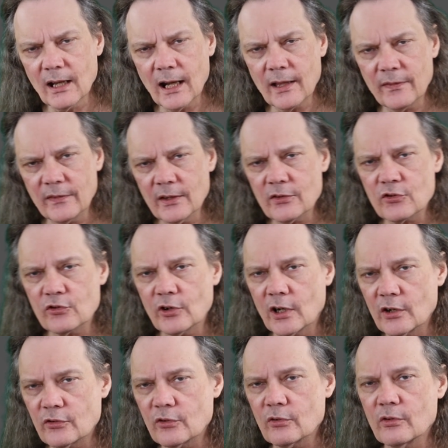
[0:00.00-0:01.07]
And this
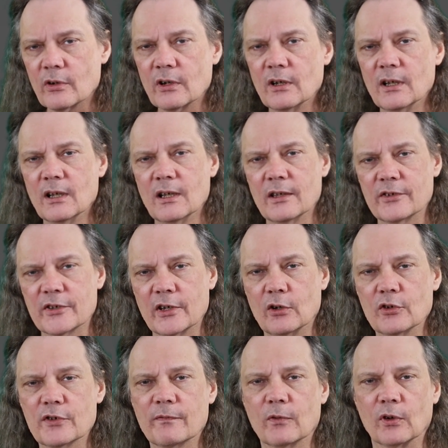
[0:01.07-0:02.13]
charger
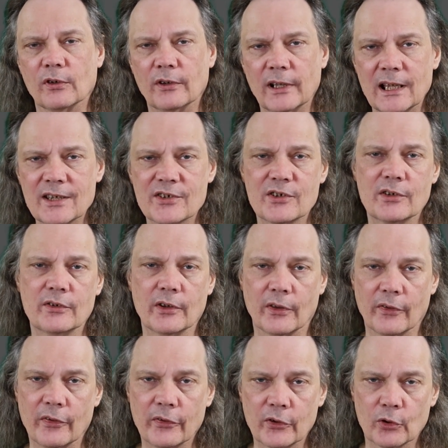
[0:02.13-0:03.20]
sells for less
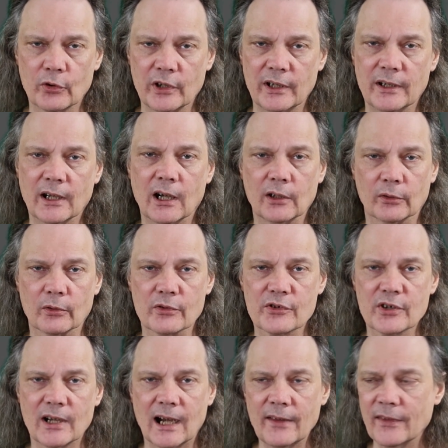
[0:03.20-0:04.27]
than
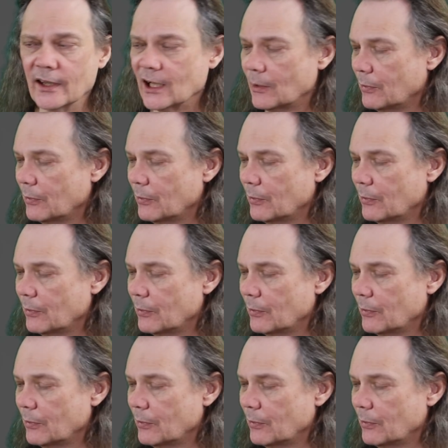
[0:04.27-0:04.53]
$30. I think